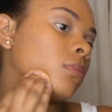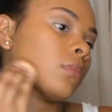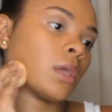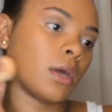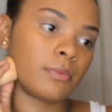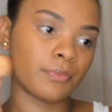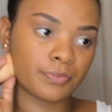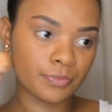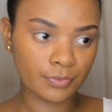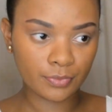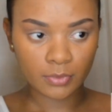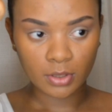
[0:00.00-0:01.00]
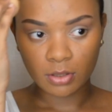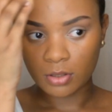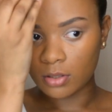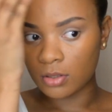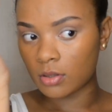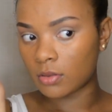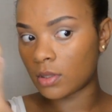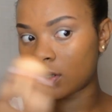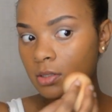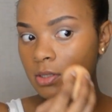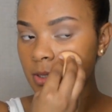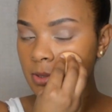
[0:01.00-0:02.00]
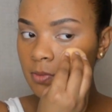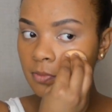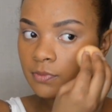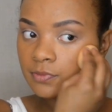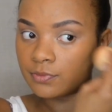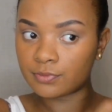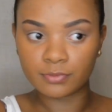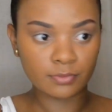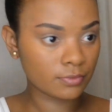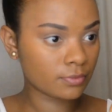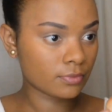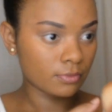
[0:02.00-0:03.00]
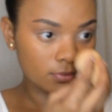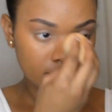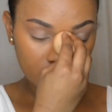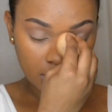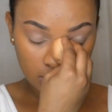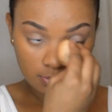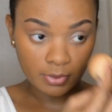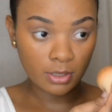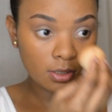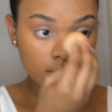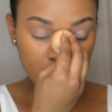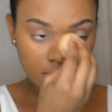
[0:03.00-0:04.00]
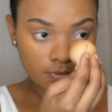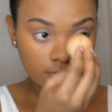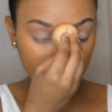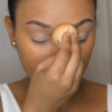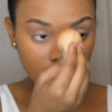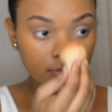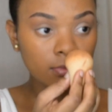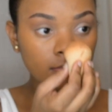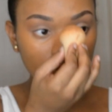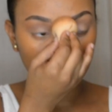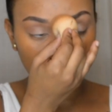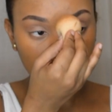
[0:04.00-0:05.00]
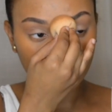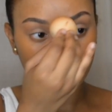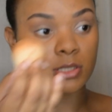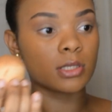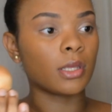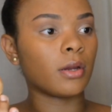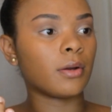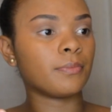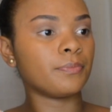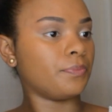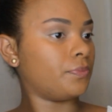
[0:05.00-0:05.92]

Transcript: Okay. That's not the best, but it's there.